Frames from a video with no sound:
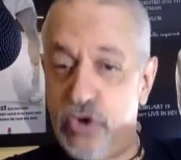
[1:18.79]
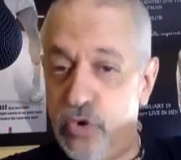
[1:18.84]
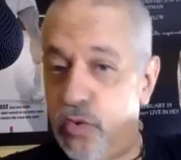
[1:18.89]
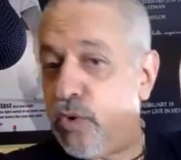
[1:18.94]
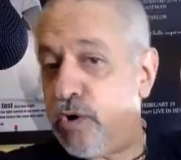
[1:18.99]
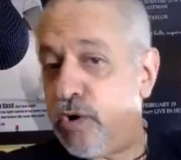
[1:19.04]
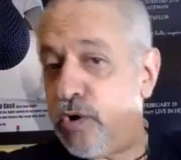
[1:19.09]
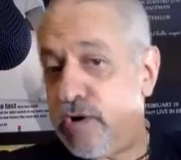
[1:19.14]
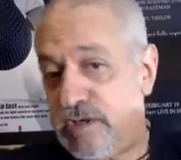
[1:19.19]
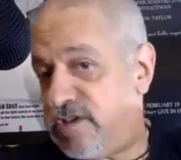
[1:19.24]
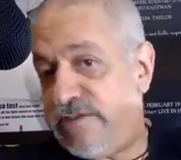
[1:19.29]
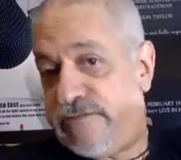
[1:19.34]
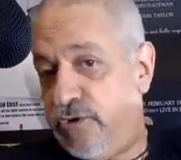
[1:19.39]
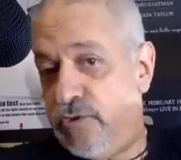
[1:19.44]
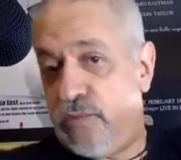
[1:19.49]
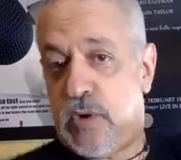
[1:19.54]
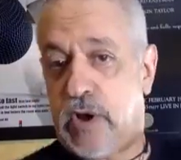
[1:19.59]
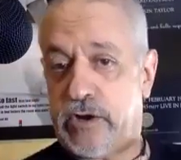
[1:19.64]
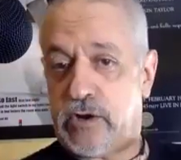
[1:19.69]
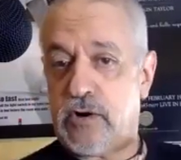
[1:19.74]

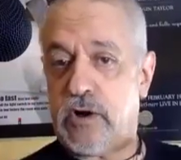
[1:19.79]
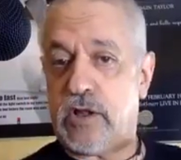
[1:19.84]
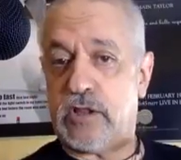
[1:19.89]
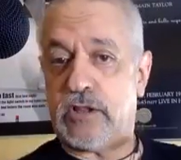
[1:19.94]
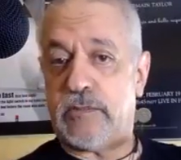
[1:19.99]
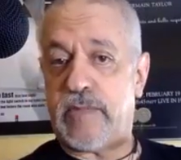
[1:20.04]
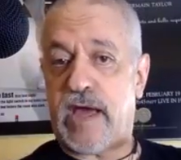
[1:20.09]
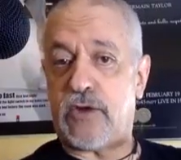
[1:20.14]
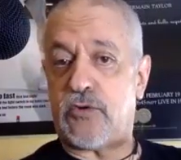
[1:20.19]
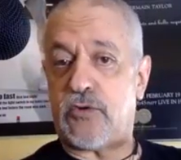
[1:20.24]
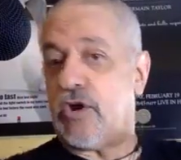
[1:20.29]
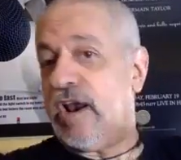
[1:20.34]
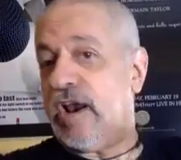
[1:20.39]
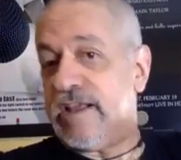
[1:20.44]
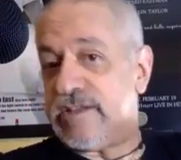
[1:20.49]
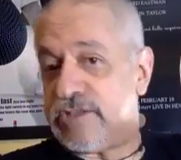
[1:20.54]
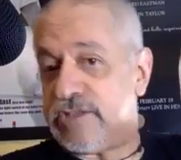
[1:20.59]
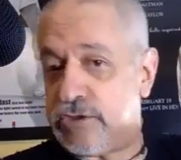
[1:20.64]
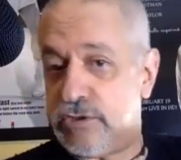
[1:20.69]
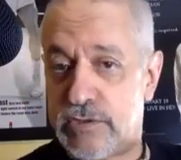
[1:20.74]
viewers, if you want to call them
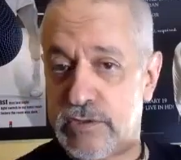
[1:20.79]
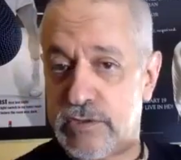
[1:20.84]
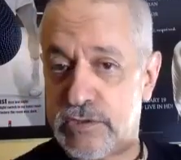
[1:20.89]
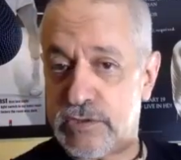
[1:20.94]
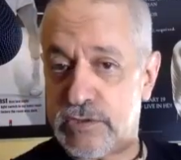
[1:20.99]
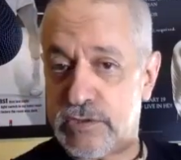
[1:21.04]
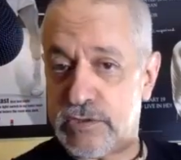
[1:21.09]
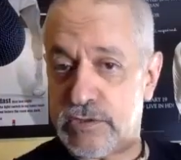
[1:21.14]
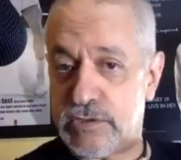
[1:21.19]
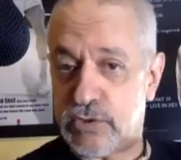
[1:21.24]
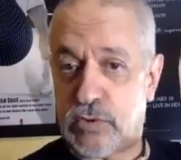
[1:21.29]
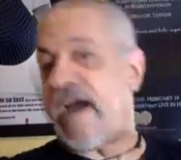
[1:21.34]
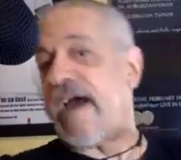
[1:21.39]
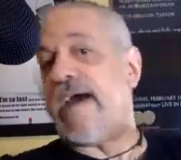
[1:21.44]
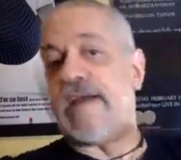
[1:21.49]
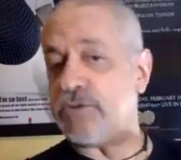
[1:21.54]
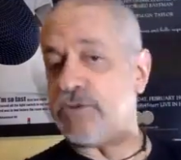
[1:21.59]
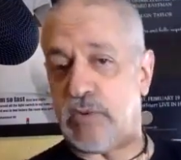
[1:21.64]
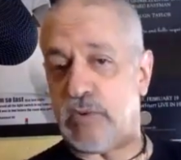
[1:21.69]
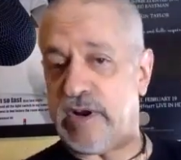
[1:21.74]
that, or listeners or
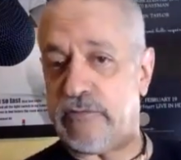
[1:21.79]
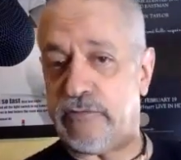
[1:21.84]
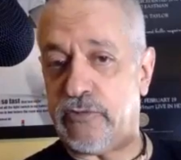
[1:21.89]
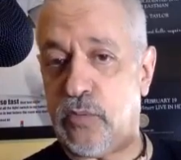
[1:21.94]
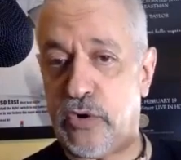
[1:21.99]
fans,